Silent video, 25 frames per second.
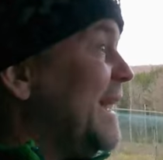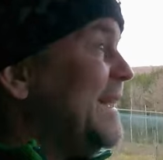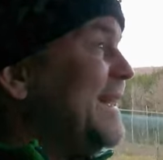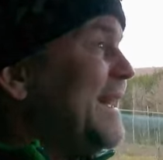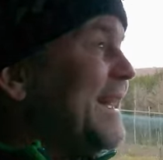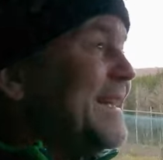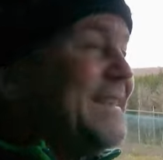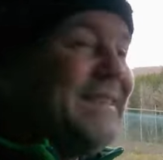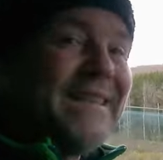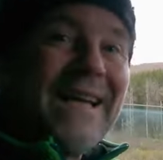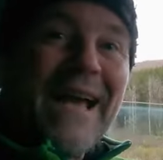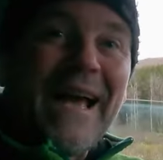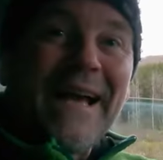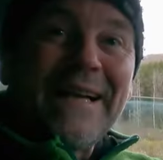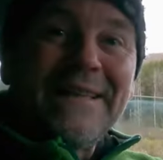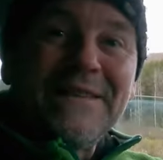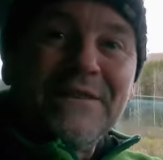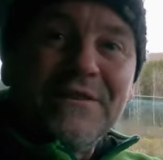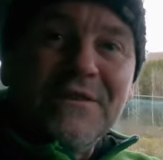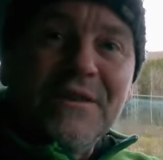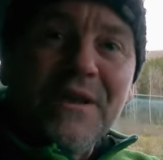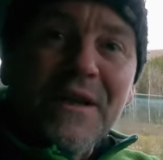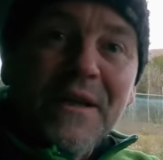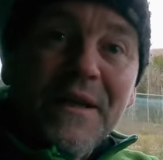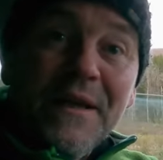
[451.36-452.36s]
and that's
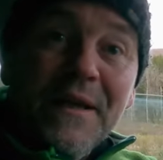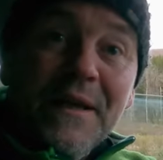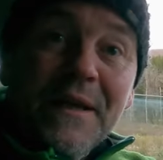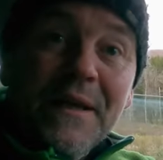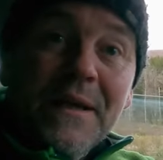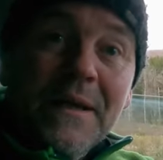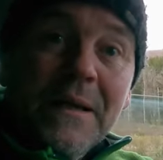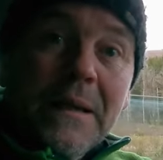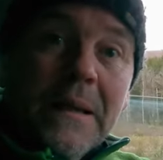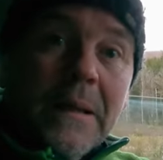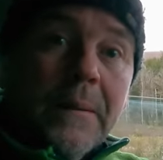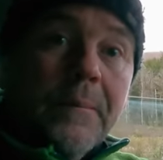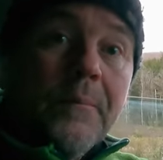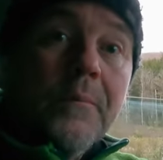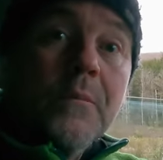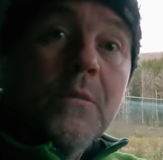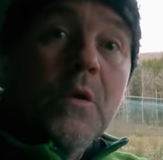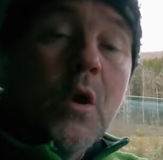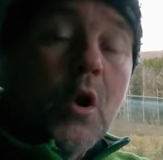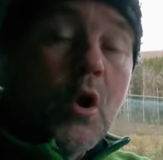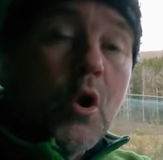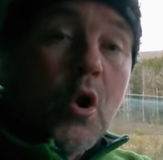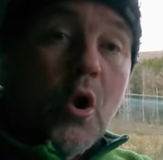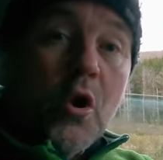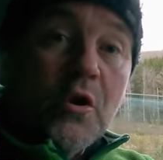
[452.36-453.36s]
actually
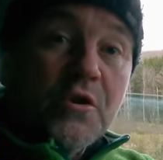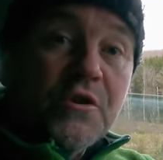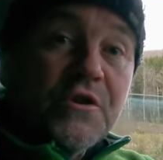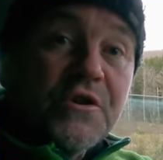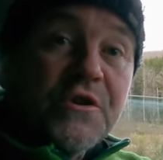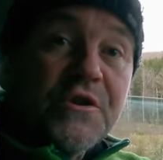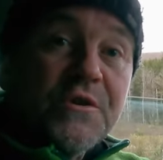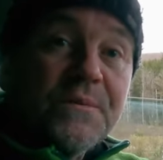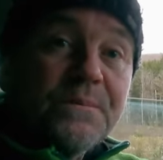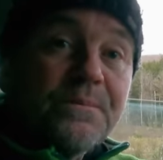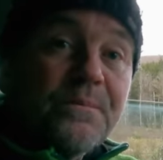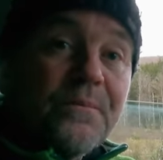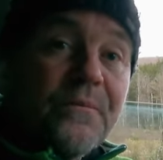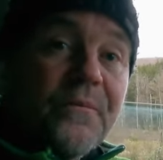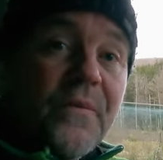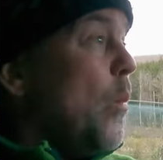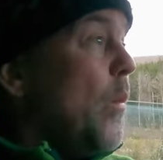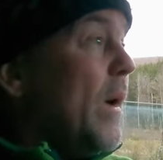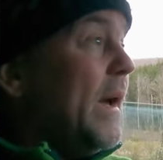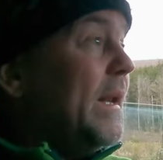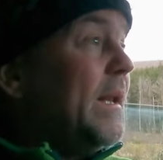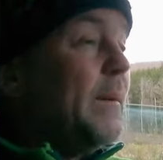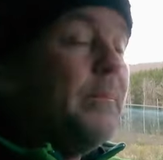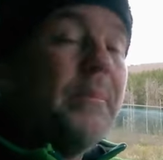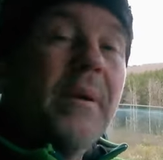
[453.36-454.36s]
the lodge
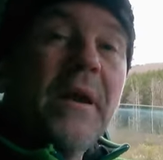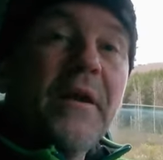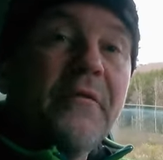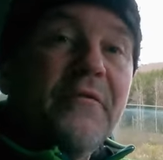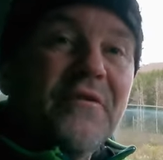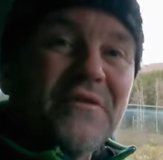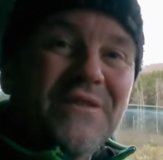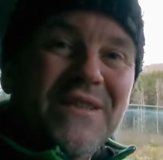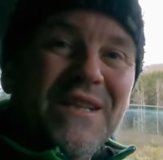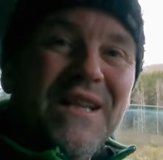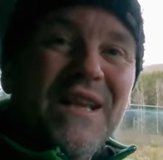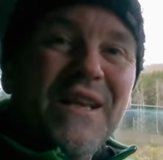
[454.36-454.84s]
where the beavers